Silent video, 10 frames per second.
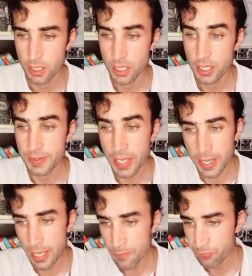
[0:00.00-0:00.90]

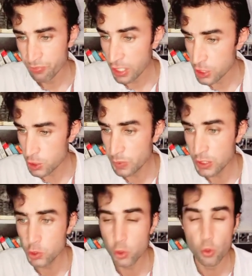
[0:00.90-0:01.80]
Nana has
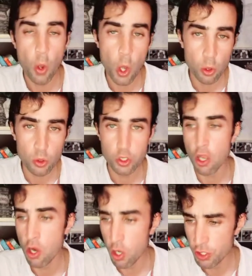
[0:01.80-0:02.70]
been through all the
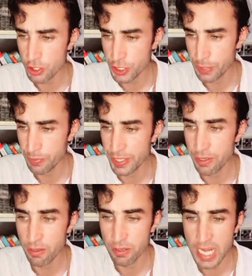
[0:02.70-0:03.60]
hardship in
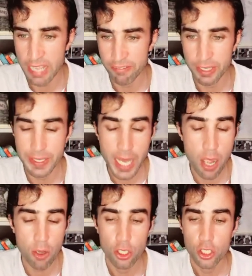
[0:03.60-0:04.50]
her life and
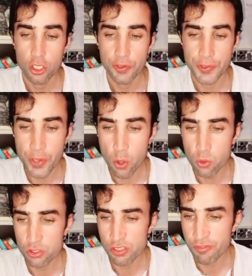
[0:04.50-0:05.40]
now
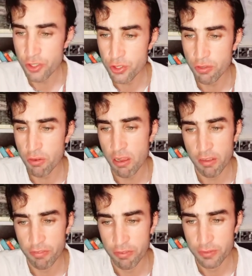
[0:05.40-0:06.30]
knows the future
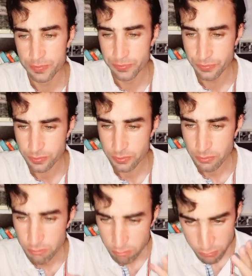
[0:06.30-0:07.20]
of
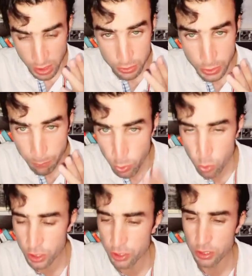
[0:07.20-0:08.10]
the poor
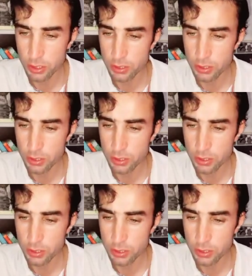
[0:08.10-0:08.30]
girl,